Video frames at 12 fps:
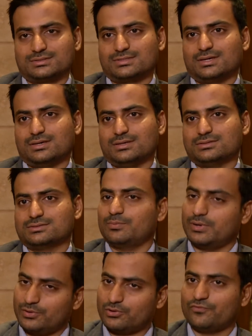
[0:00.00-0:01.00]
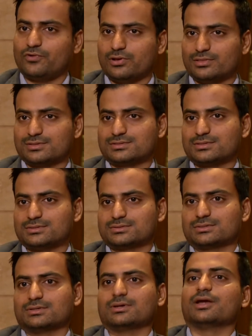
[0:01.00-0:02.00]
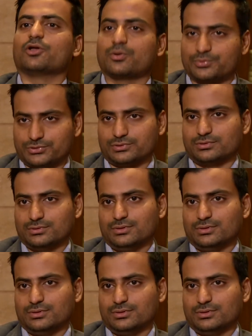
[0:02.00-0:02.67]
say is the mother of all this is adoption